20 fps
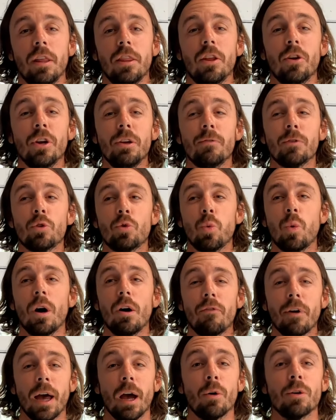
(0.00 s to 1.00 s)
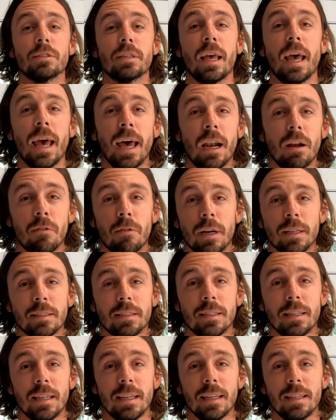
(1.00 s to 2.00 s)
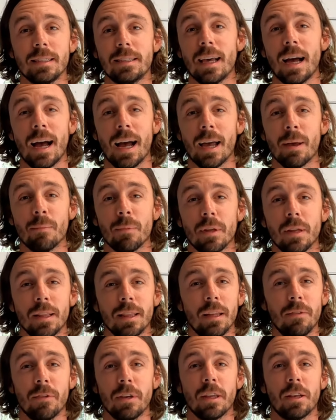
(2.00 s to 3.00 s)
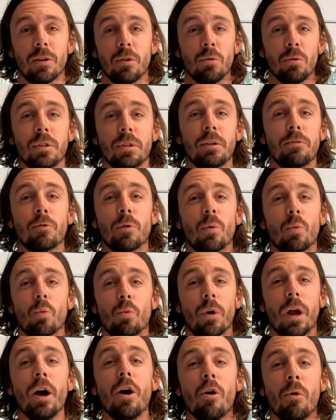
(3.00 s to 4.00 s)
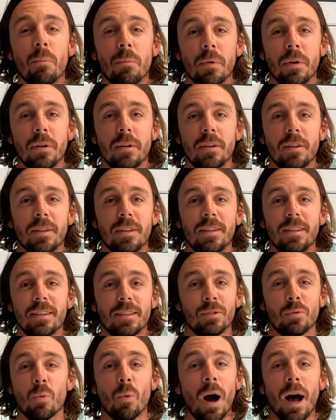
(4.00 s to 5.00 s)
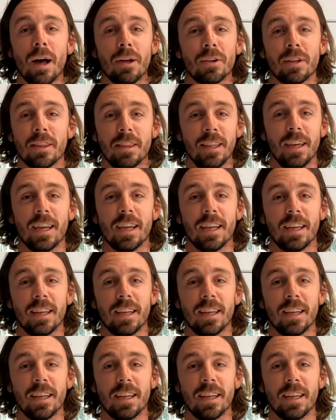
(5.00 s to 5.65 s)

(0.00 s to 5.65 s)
They're even 12 hours ahead of us in time, living in different realm. It's wild to think.